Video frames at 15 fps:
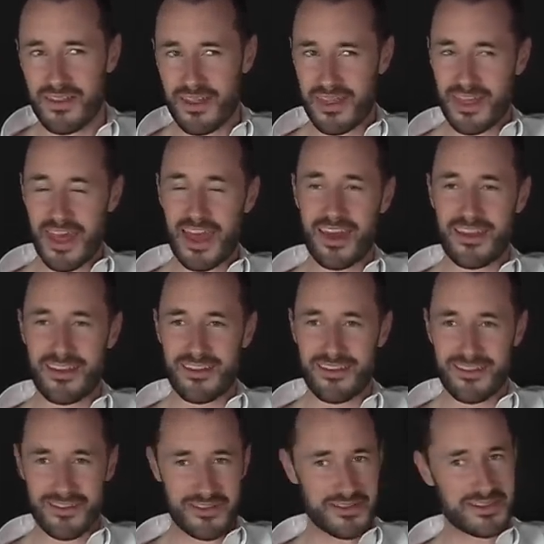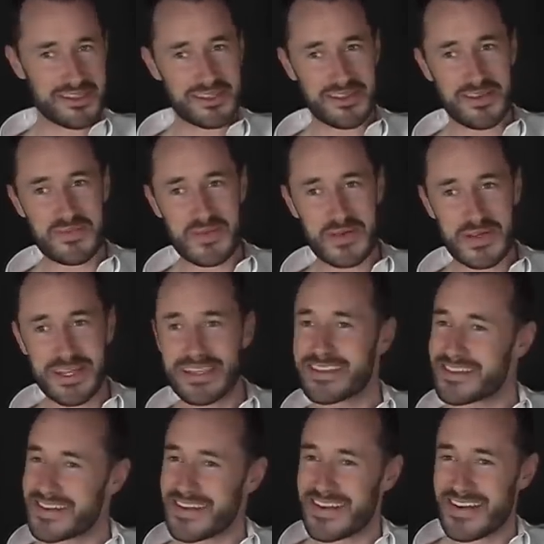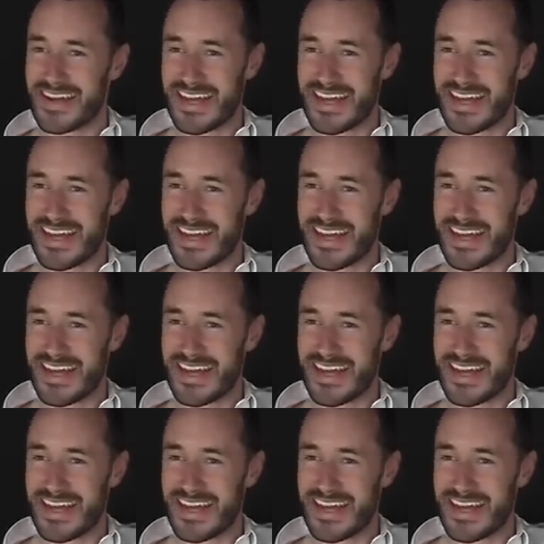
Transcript: that good at snowboarding, so